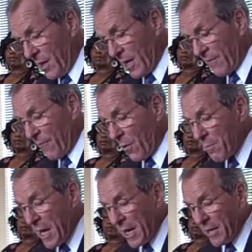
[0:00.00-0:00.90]
And for
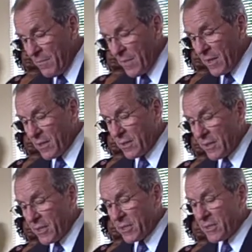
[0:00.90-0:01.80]
many,
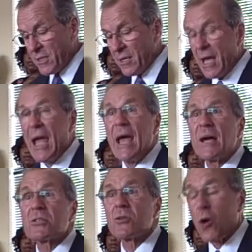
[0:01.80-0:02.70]
this
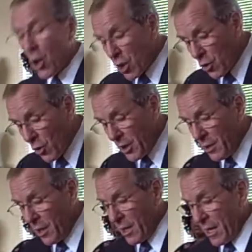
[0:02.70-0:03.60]
has or
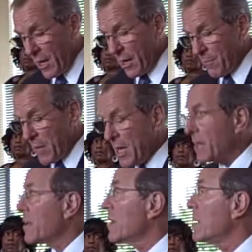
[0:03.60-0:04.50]
could
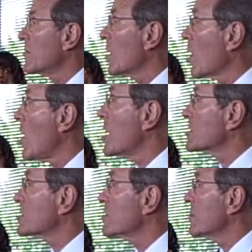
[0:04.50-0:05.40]
mean the
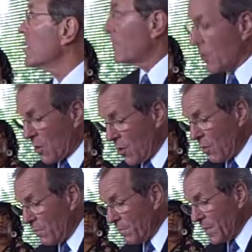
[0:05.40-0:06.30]
loss of their home.